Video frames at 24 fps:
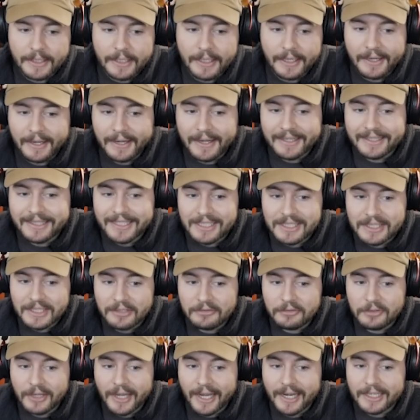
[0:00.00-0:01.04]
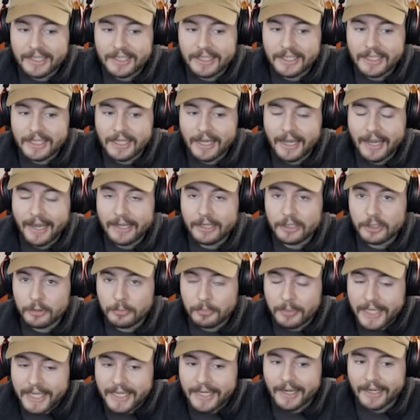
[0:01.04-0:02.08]
It doesn't give you any
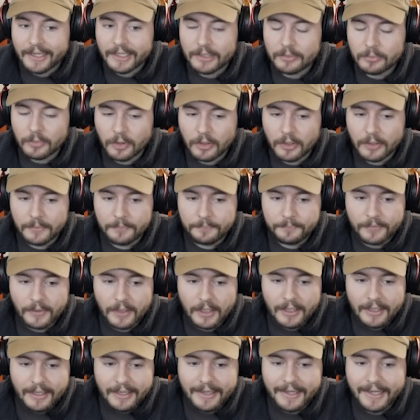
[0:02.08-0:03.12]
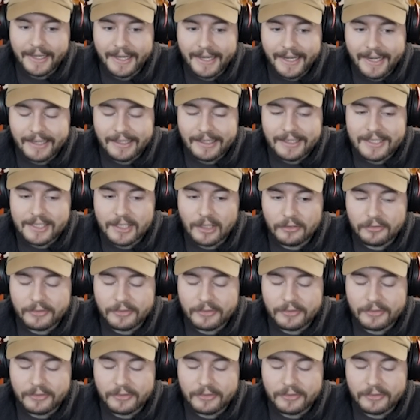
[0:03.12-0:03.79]
HP anymore, and instead of